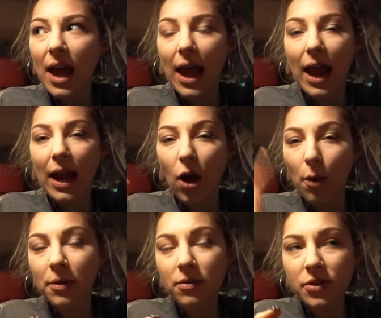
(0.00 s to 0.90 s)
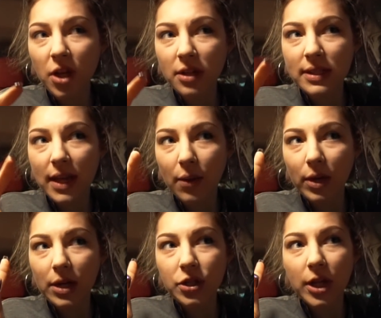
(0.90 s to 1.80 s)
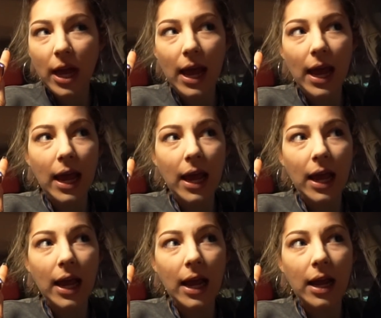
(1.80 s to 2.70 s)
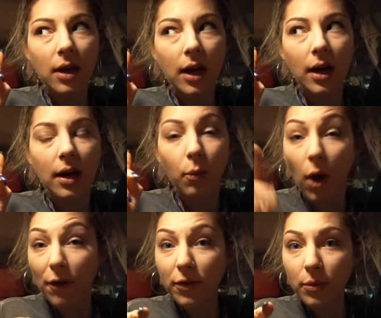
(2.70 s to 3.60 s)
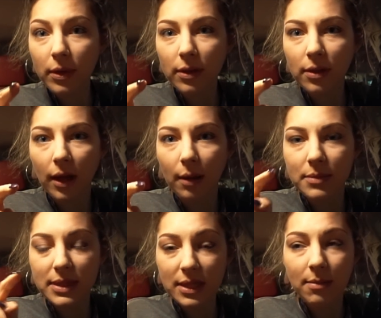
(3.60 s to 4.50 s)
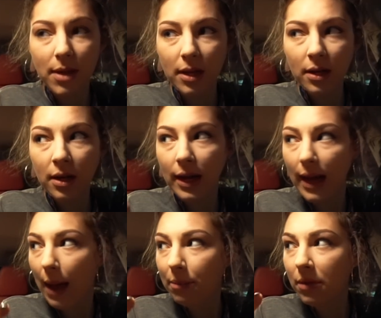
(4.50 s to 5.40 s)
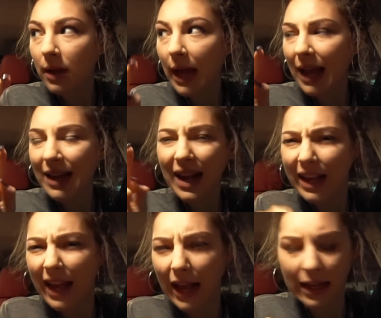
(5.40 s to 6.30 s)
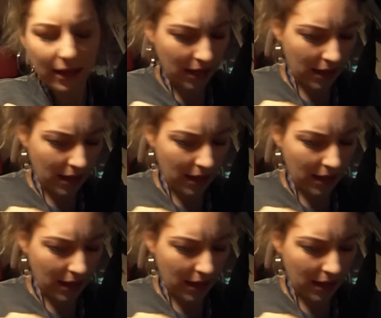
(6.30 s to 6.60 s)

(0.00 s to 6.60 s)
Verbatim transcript: a open croissant sandwich, a uh, waffle with um, cinnamon, an apple, and a cake.